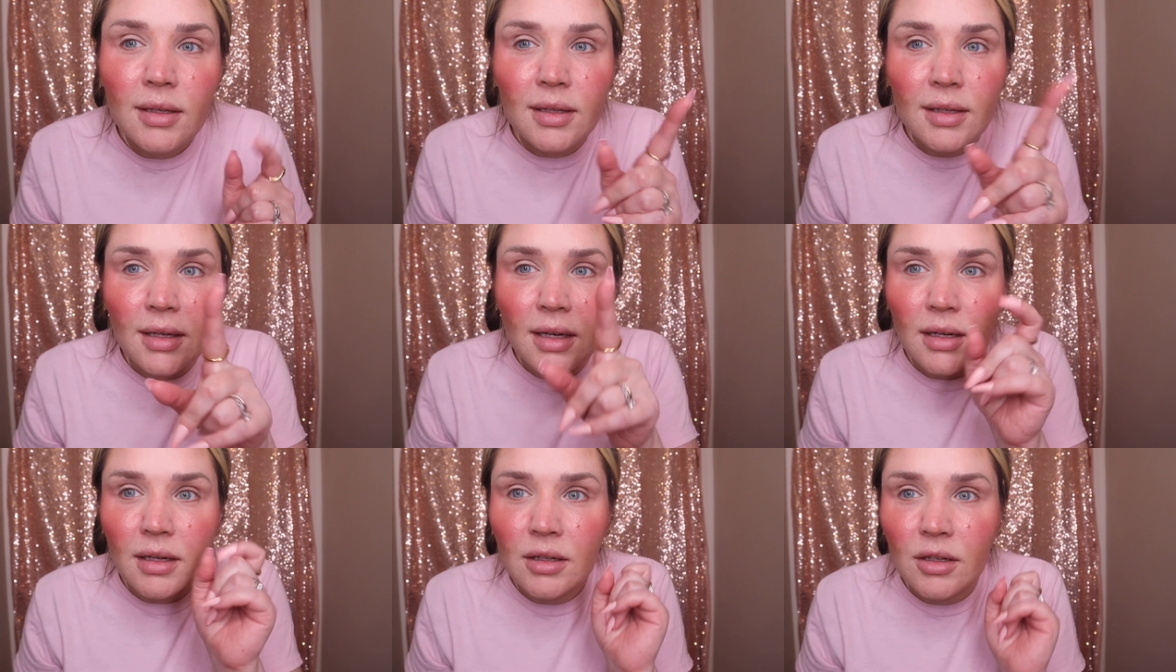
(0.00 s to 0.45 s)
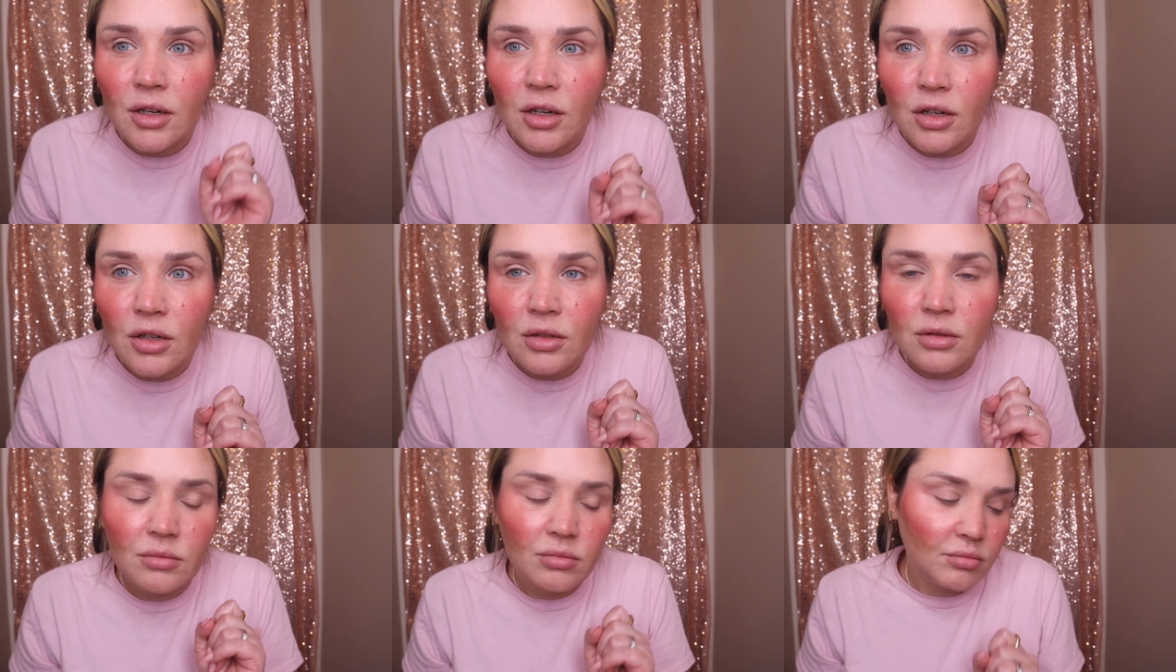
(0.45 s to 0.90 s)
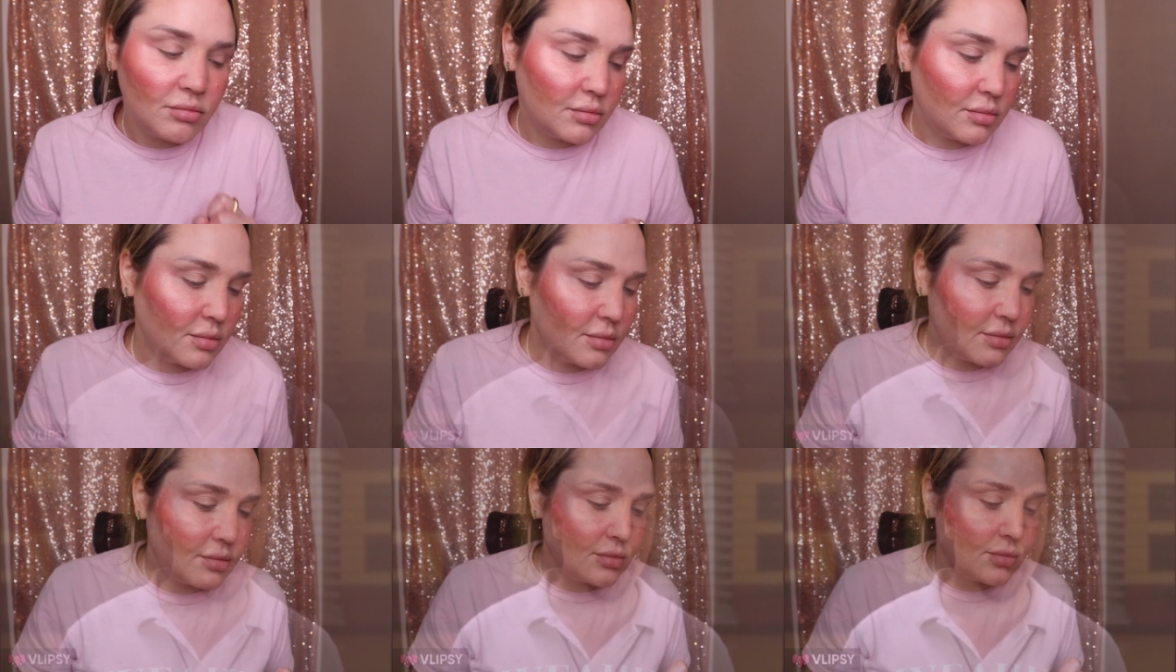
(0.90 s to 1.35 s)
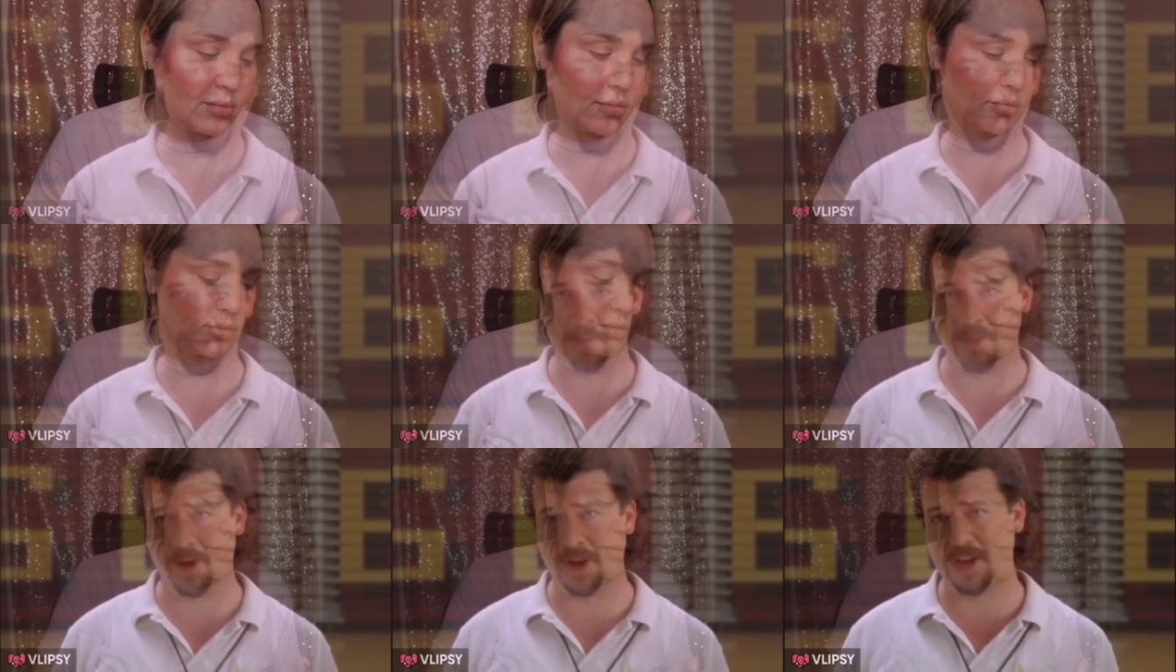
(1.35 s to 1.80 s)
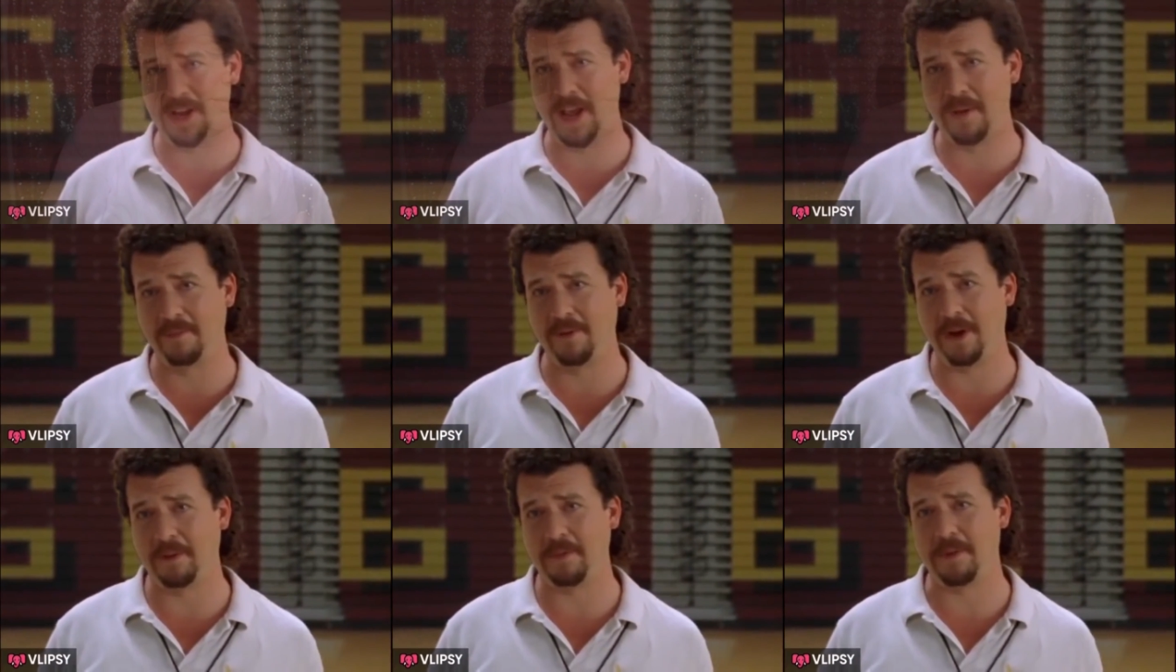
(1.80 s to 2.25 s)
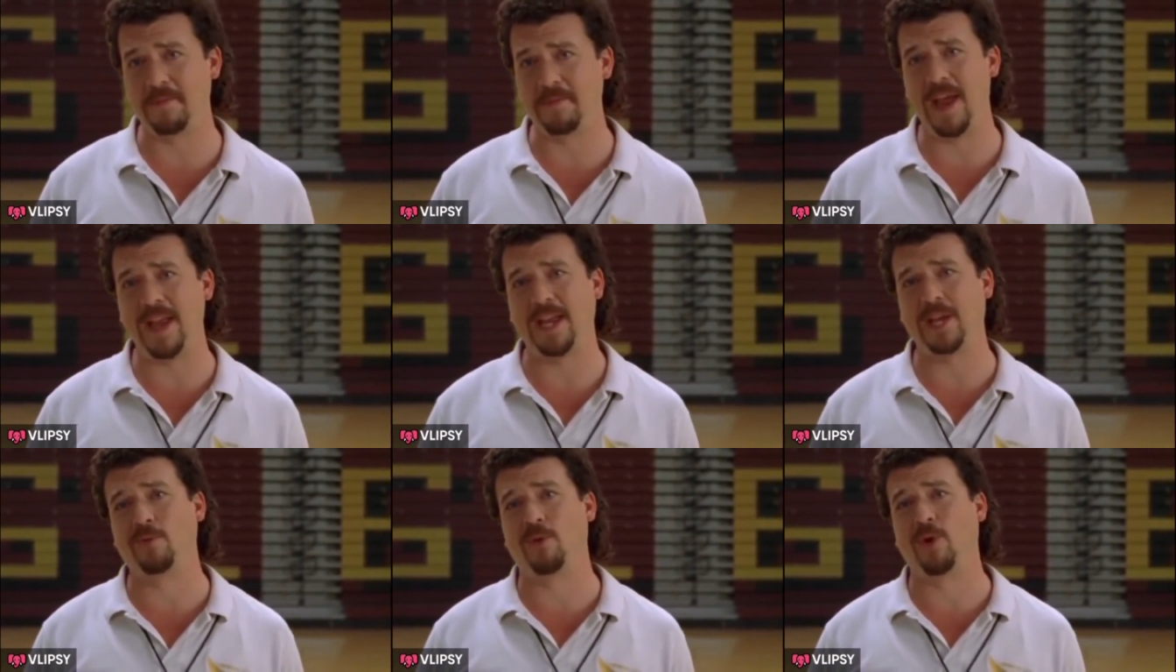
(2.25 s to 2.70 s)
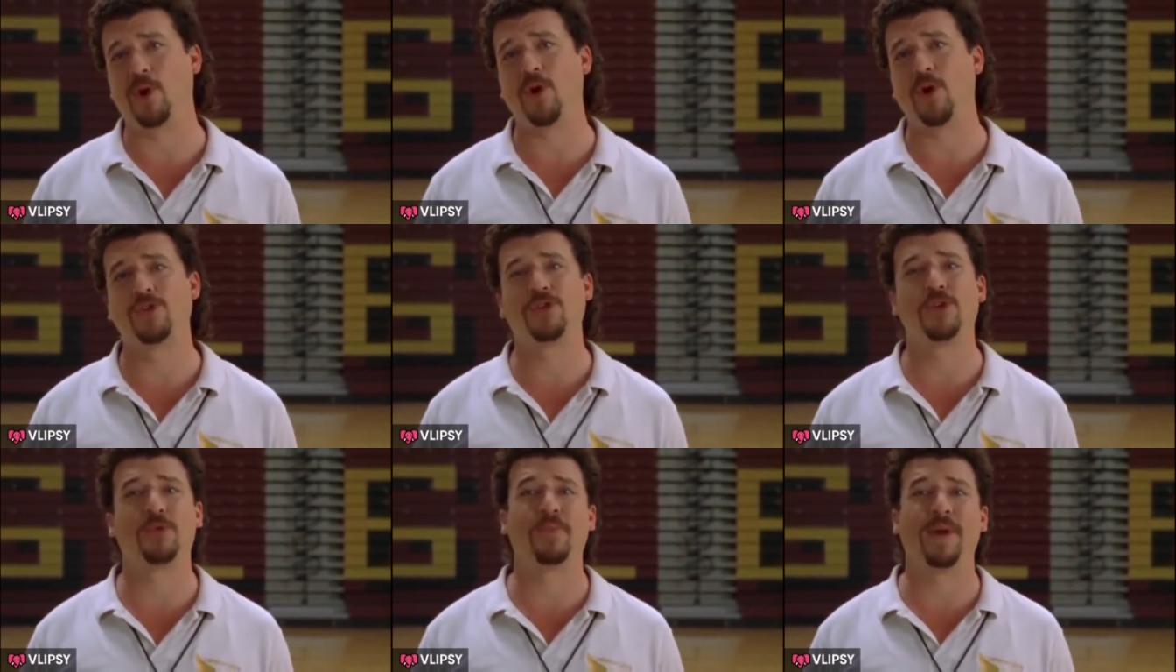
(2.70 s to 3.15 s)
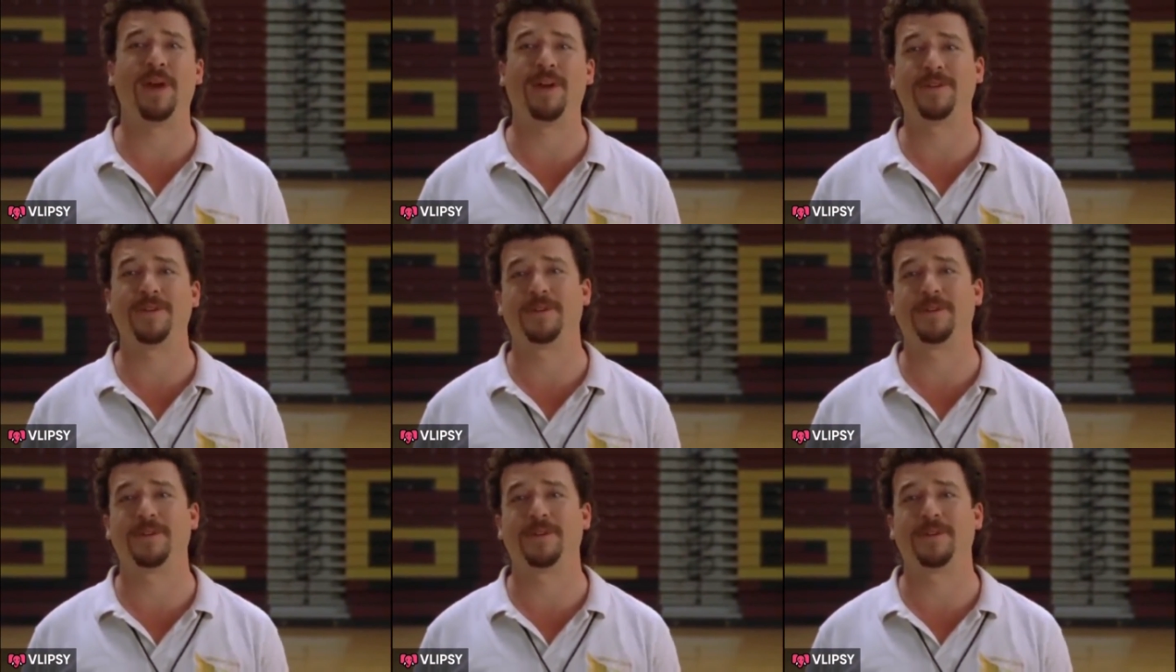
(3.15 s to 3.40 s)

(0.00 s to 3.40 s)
Get it, girl. The amount of money I'm gonna be making would hurt your